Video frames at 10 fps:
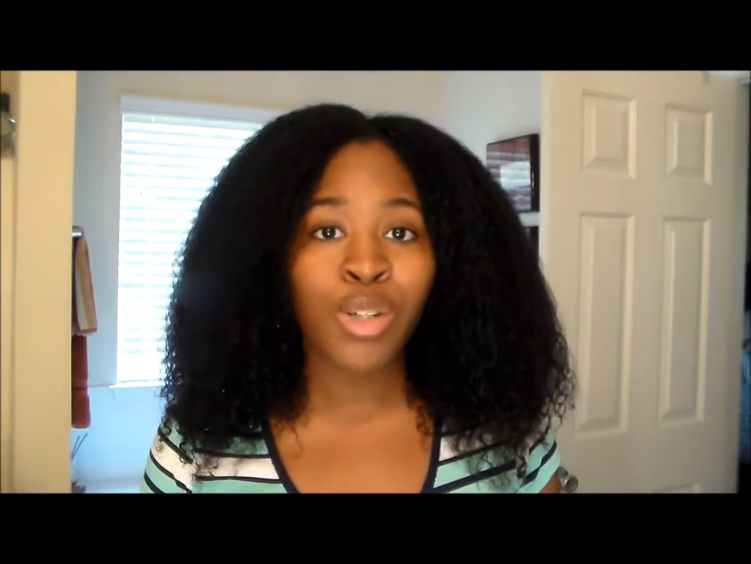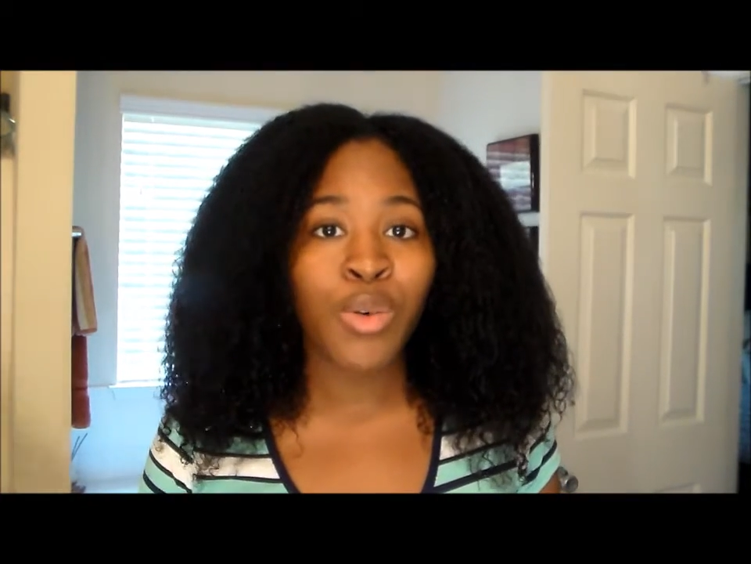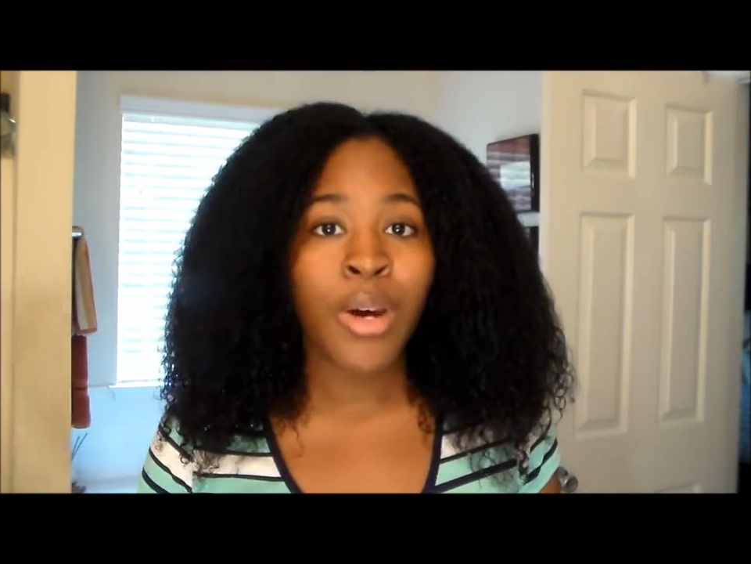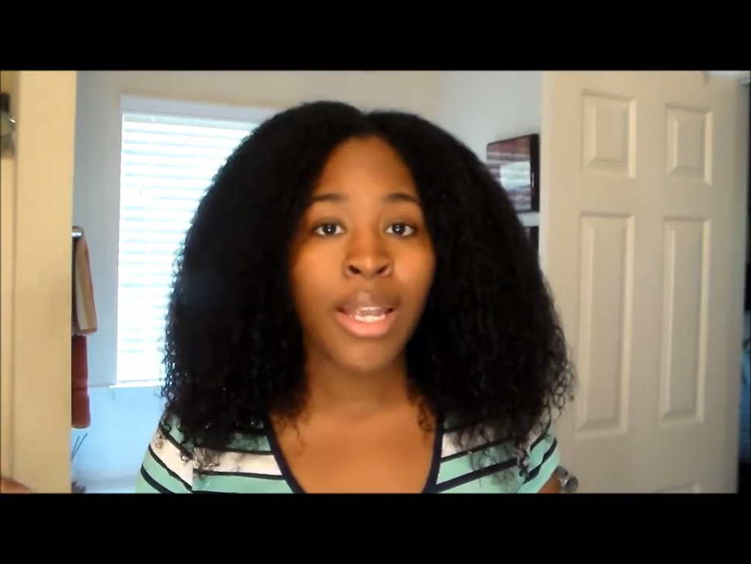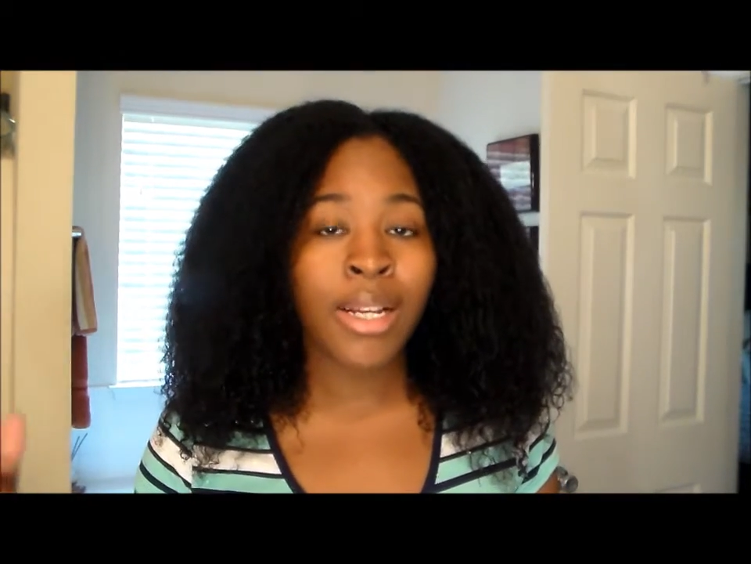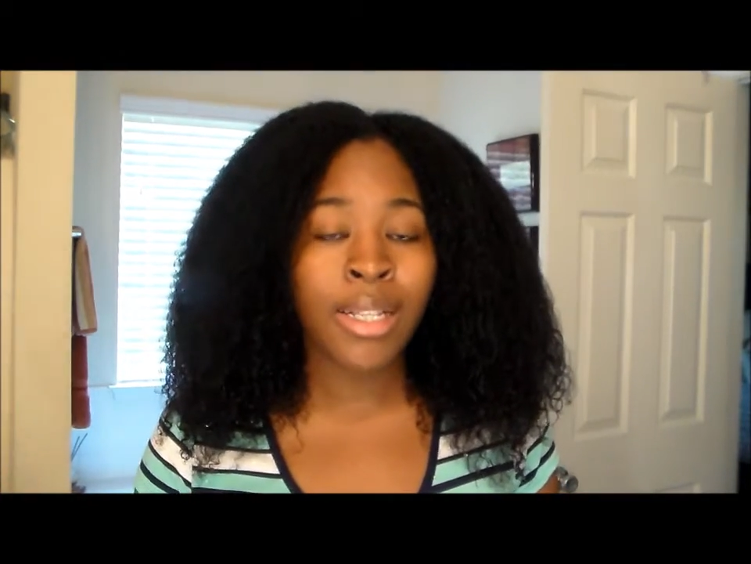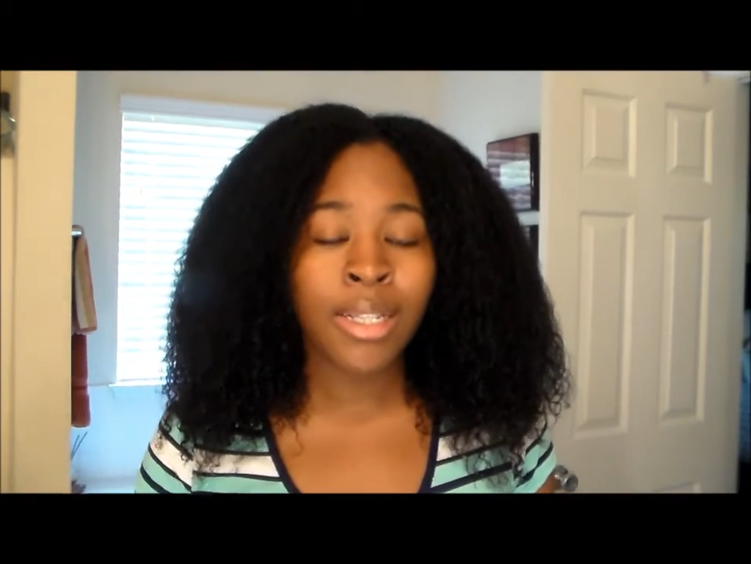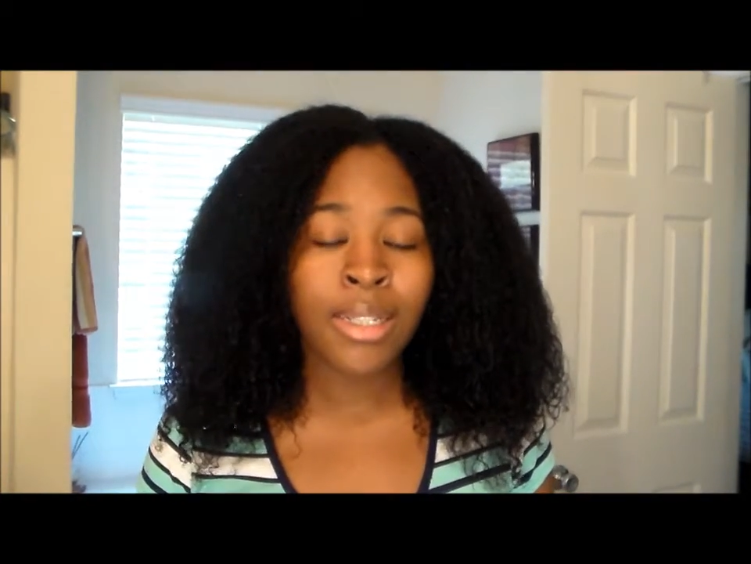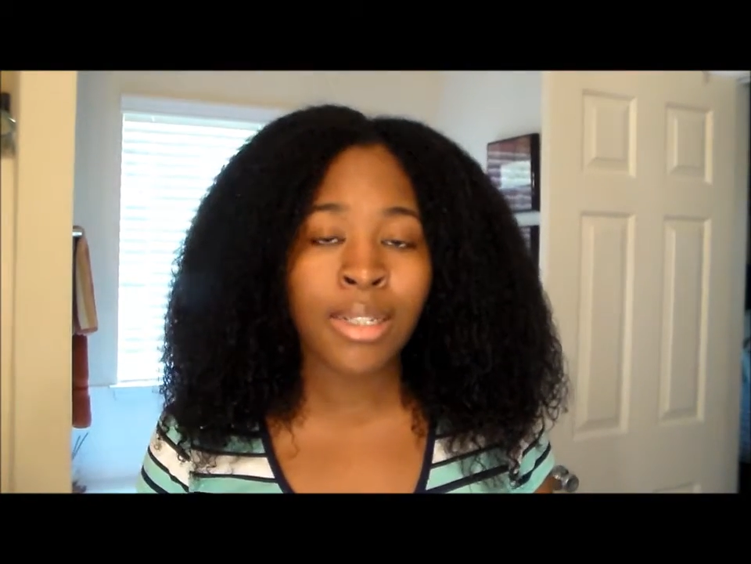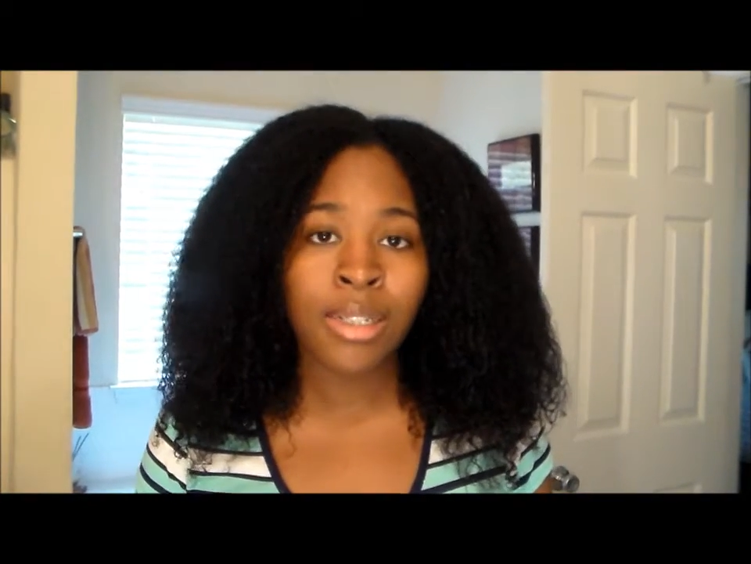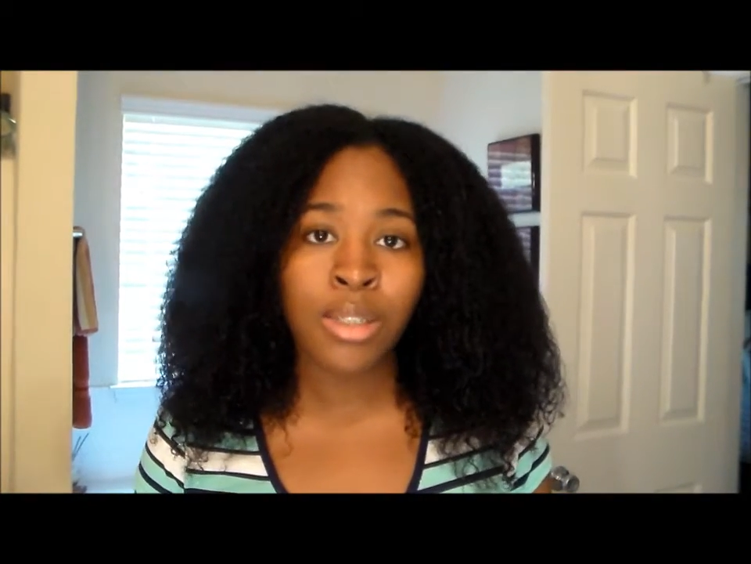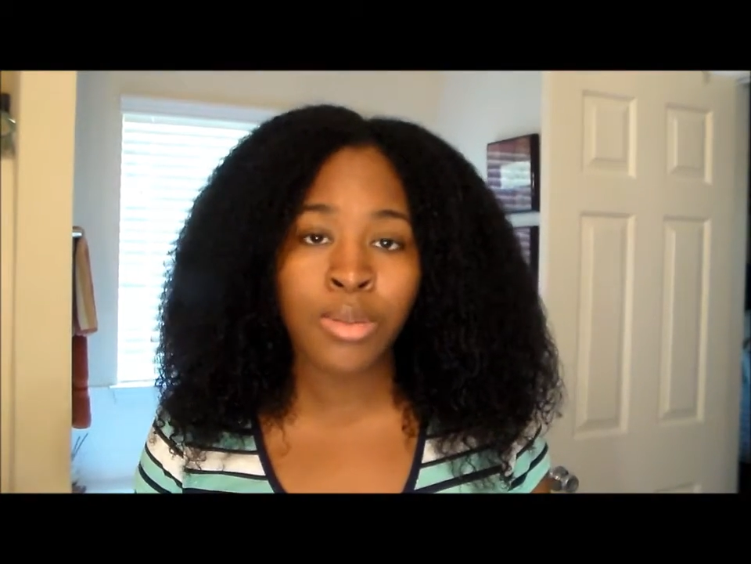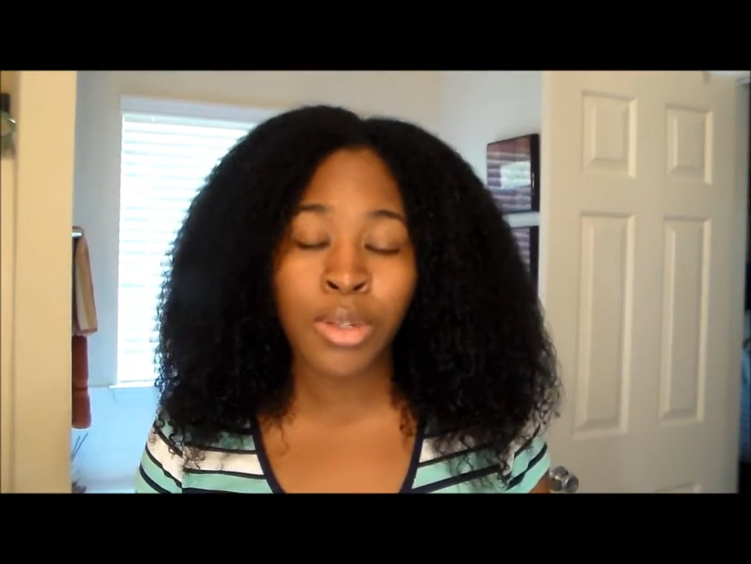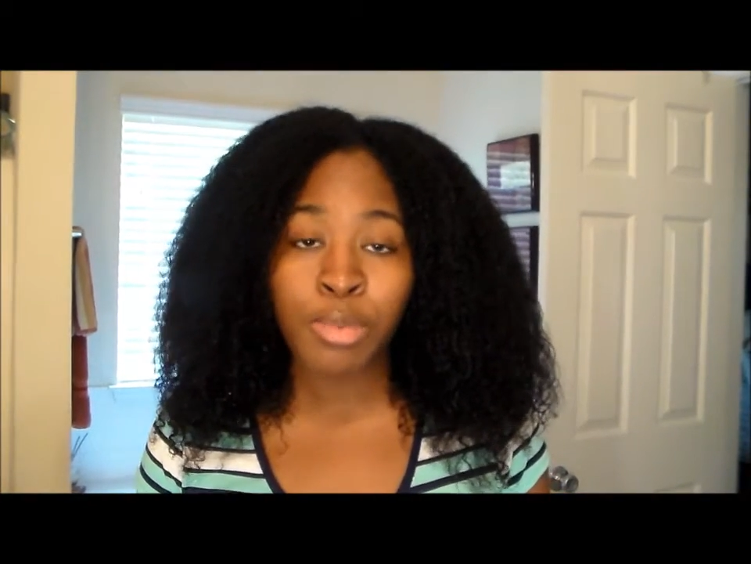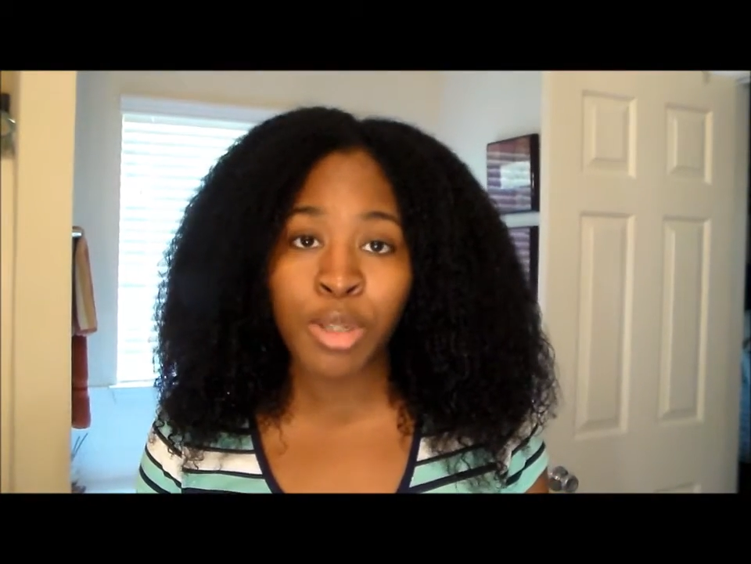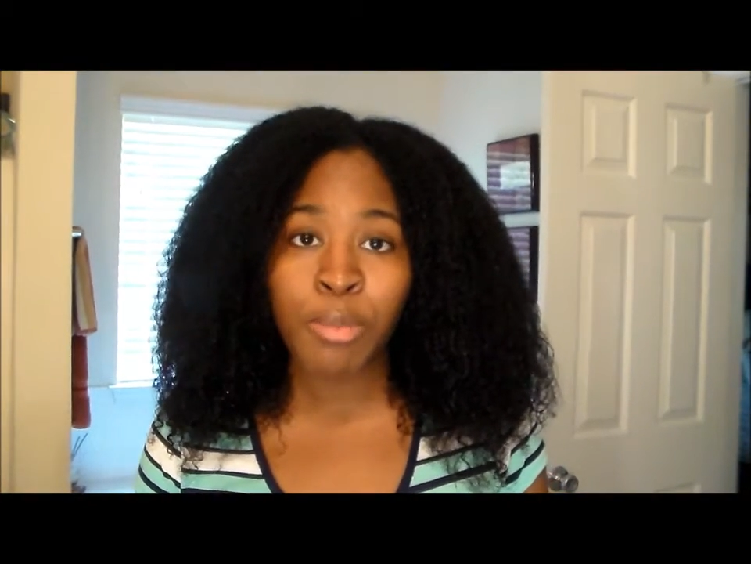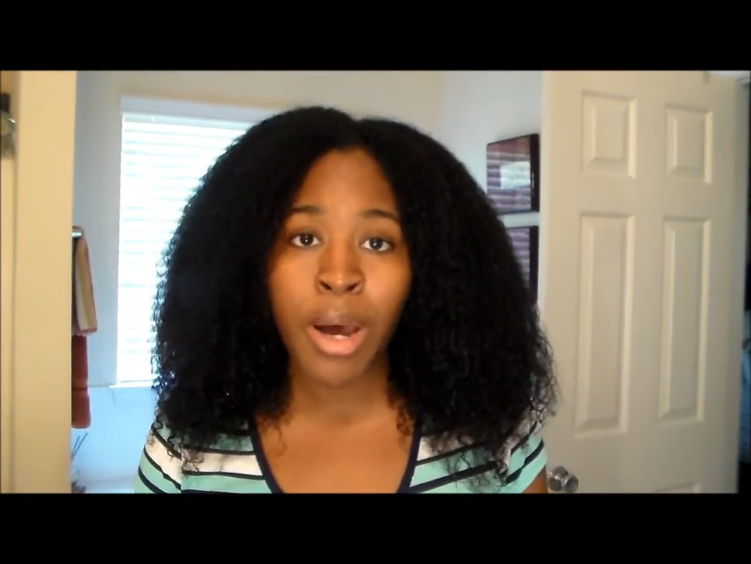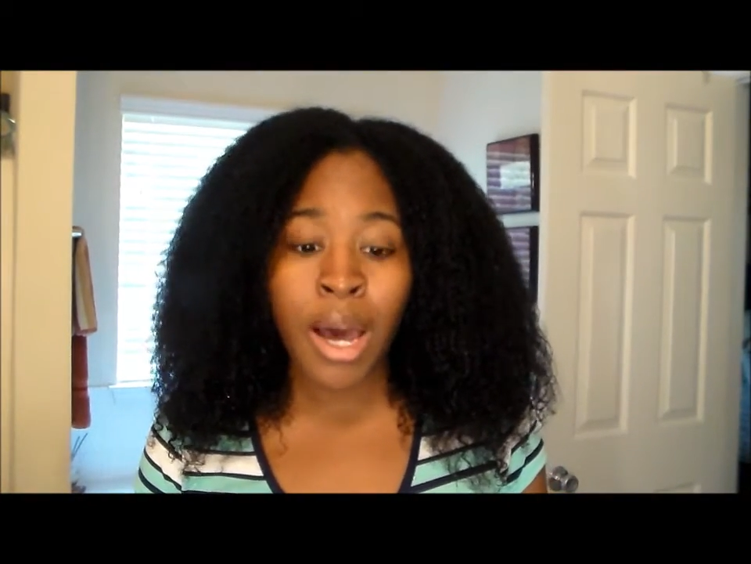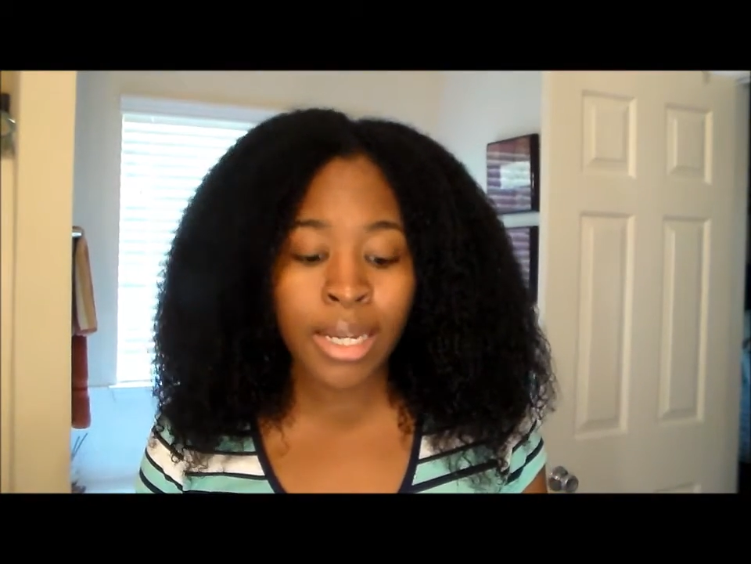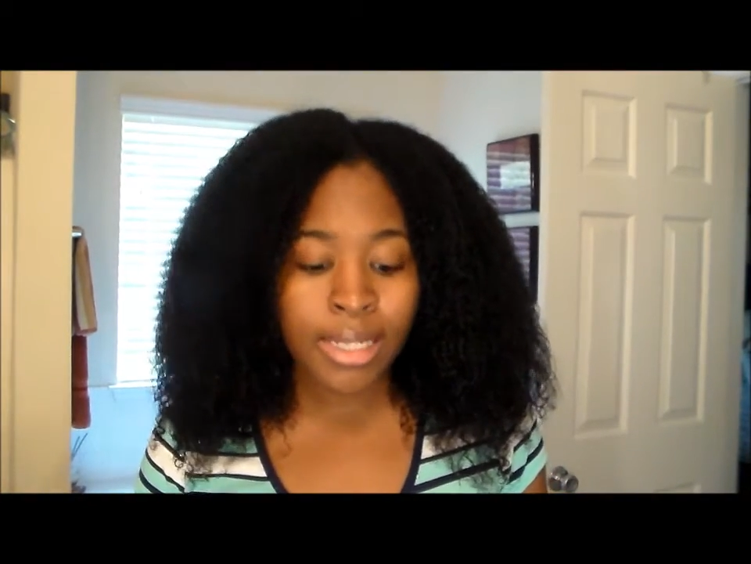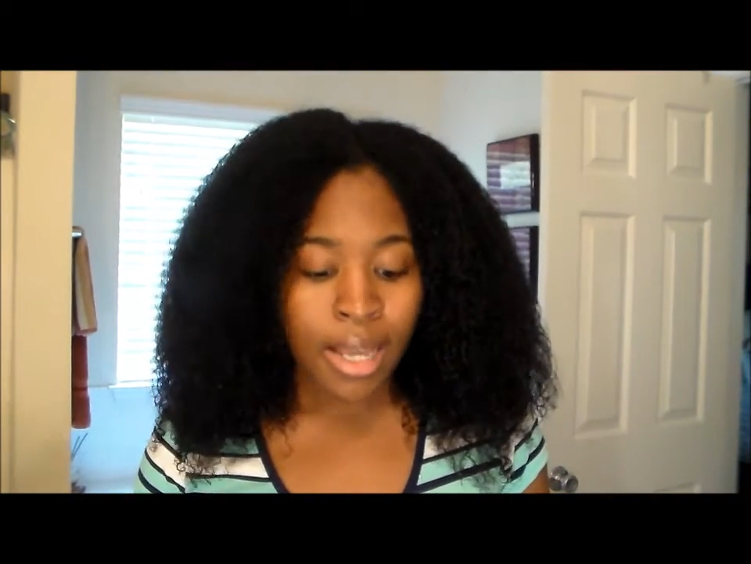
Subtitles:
so go ahead and click the description box.